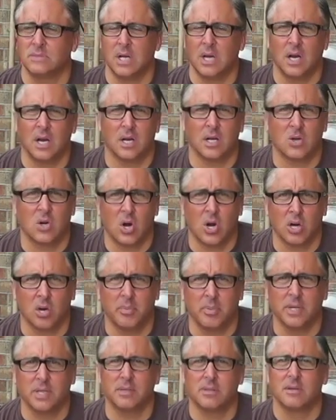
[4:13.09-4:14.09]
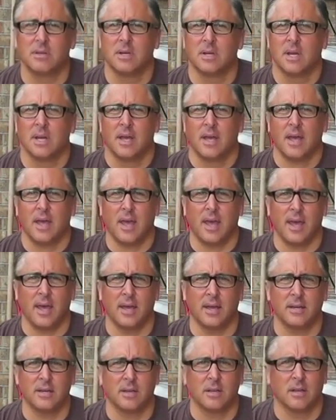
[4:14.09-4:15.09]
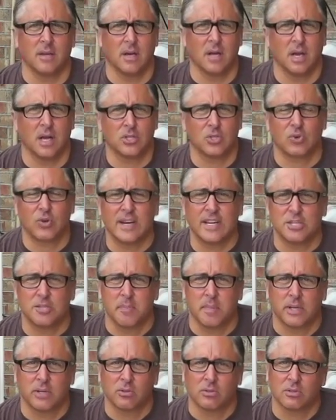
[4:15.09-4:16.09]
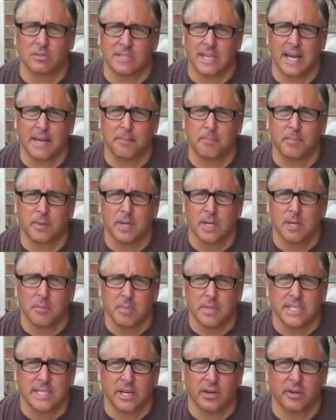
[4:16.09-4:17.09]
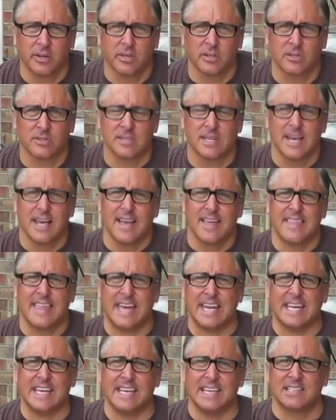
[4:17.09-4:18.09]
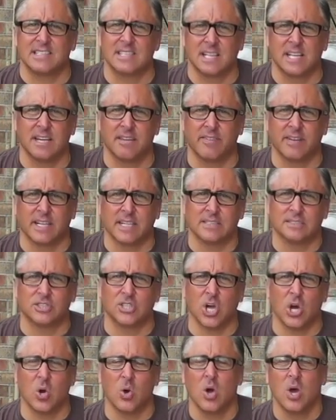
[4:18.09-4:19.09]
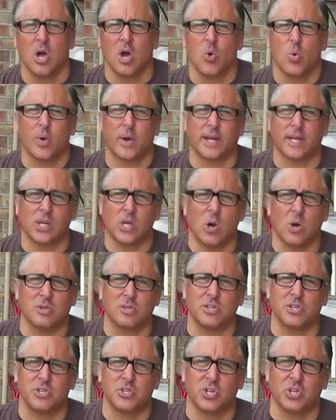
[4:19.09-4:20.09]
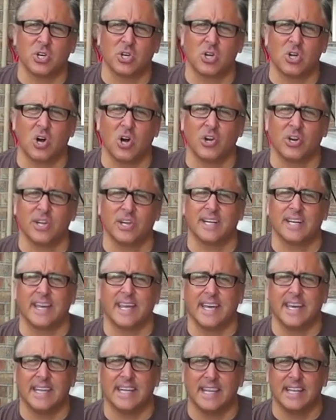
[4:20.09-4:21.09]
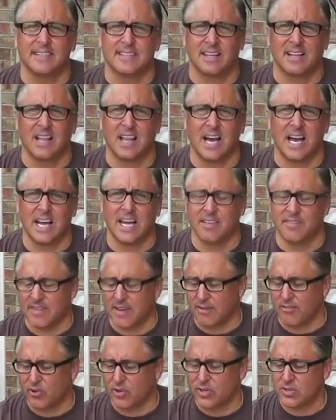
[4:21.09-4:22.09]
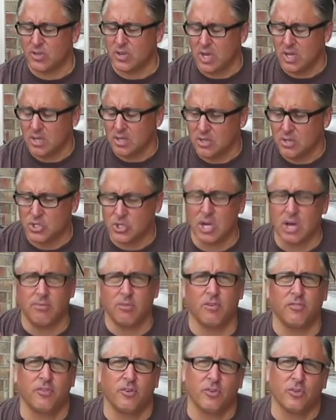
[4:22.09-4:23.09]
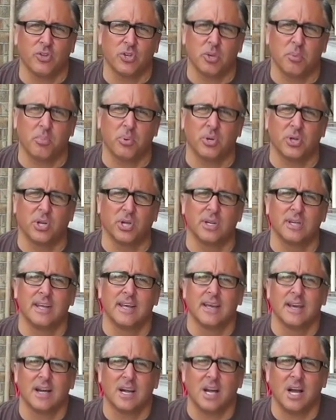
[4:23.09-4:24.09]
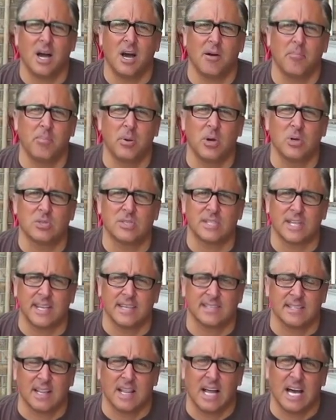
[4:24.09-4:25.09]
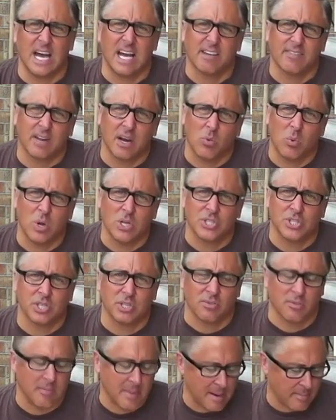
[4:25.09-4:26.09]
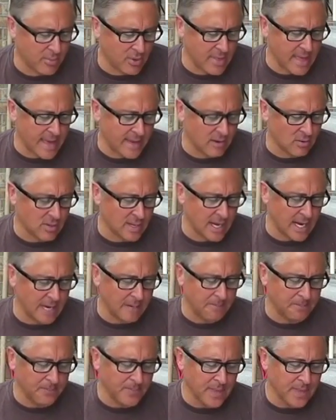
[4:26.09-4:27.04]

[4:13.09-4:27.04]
uh, carbon, and uh, trace mineral type materials that is living. So when it goes into your garden, it is alive. Every shovelful that you put in compost is alive, and I want you to remember that, okay?